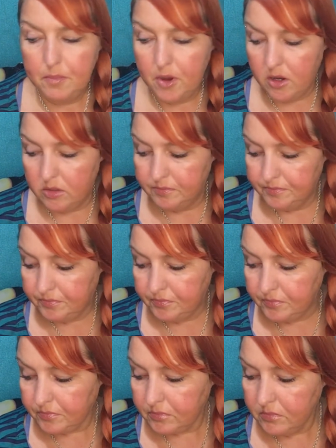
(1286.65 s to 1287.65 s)
But
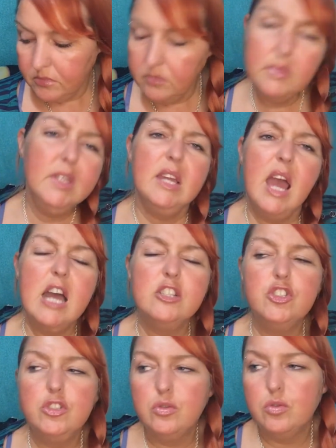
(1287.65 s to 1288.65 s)

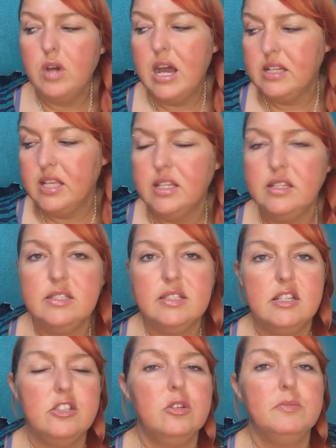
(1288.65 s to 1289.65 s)
as you know, I take these
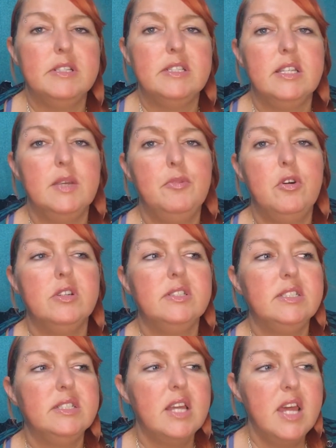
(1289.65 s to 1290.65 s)
crystal mystery
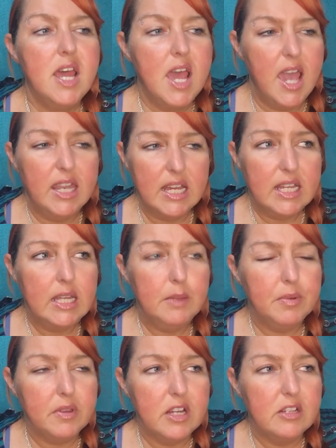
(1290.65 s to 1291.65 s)
boxes and I
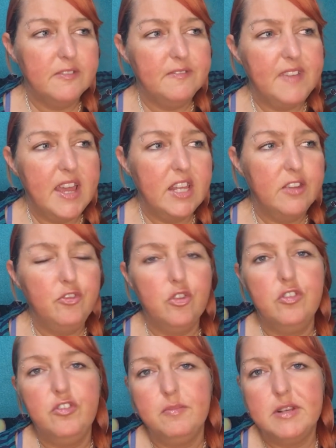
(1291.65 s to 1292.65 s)
keep very
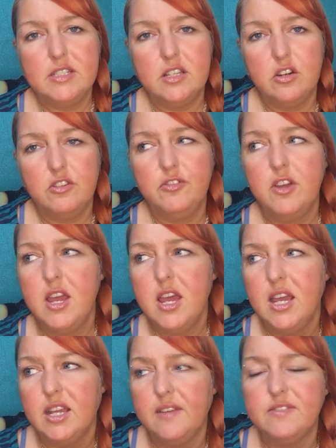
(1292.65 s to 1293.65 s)
few for myself.
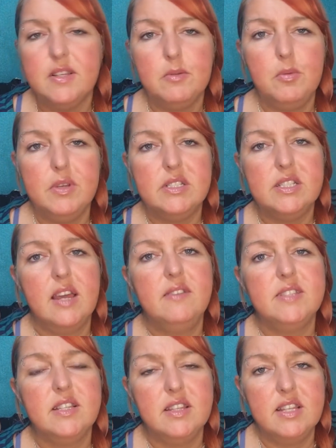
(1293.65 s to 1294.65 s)
I give some away as
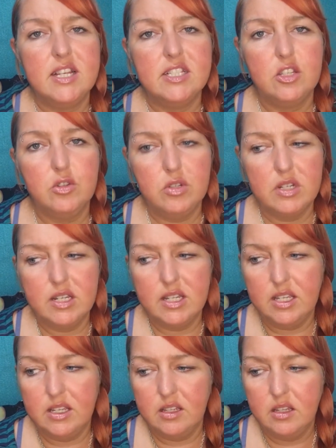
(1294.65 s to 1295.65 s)
gifts and the rest are going
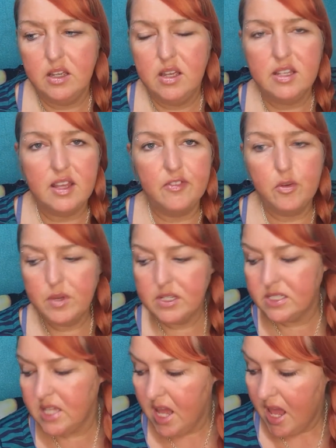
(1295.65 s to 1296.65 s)
into
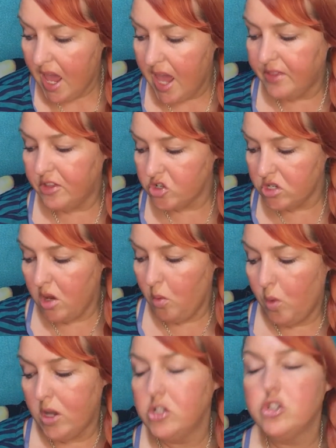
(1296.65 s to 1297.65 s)
giveaways. And there's
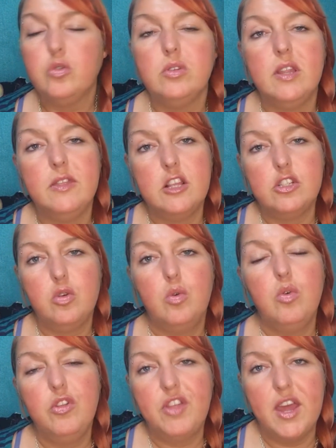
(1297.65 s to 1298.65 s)
not one stone in this
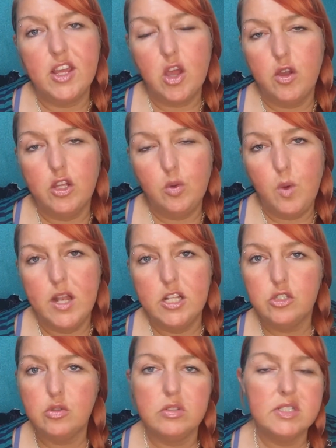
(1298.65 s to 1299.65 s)
whole thing out of
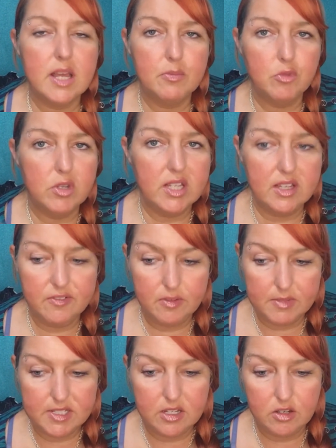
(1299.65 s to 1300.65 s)
20 stones that I'm going to keep
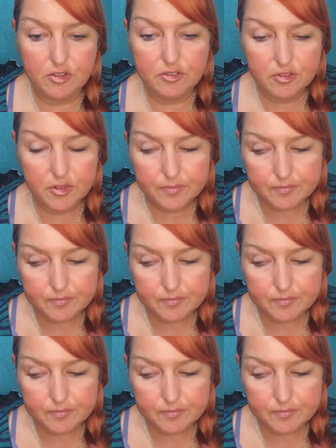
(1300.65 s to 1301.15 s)
for myself.